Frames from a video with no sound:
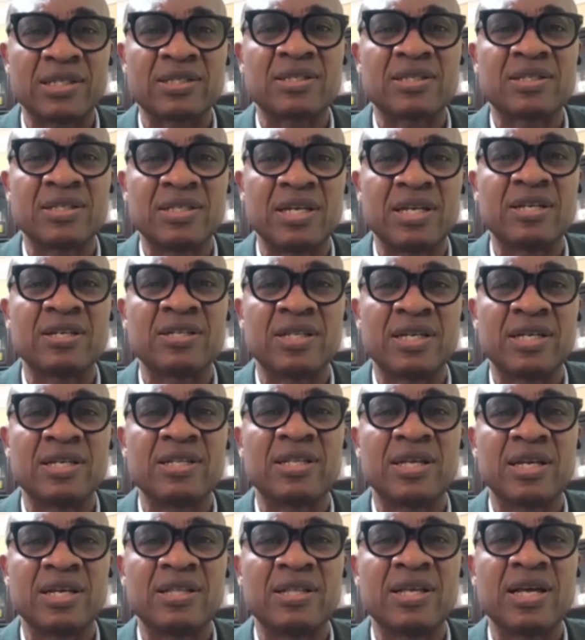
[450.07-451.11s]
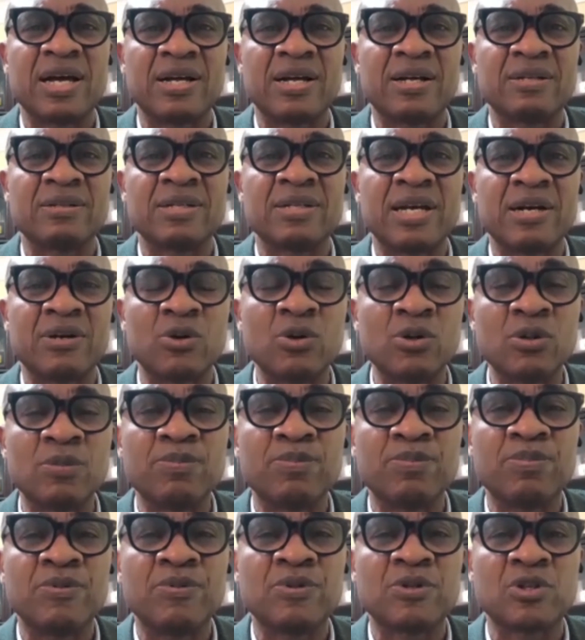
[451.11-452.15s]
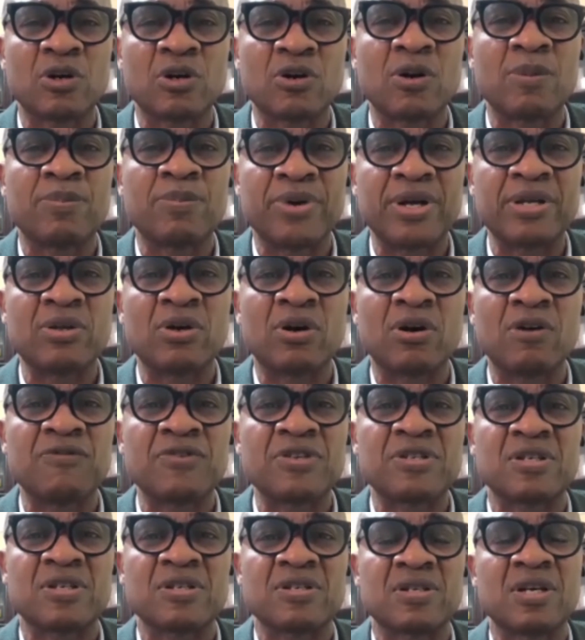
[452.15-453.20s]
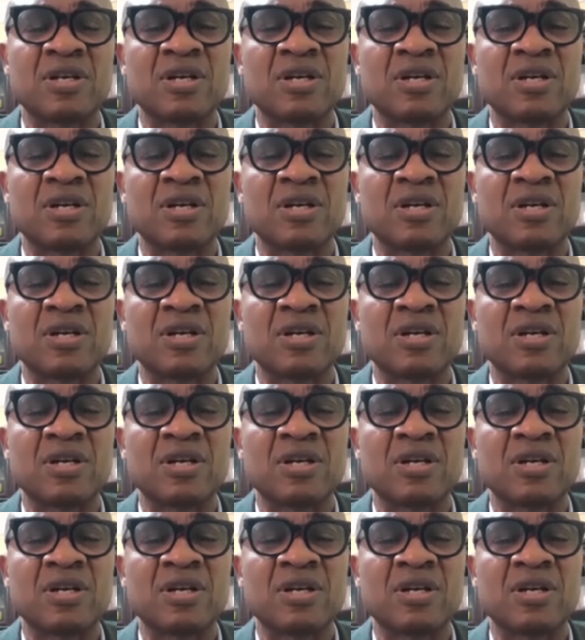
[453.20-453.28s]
they are good, thoroughbred officers.